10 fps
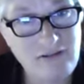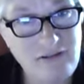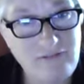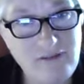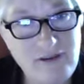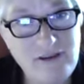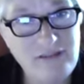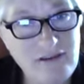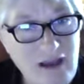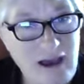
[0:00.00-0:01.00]
of
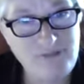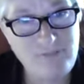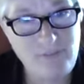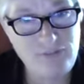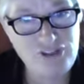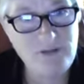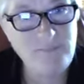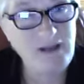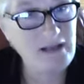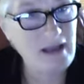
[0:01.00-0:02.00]
the COPS
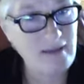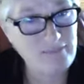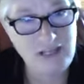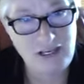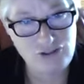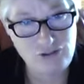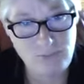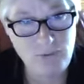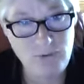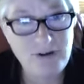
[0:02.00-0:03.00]
membership and COPS
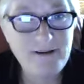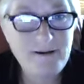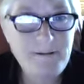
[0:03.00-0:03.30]
National Board.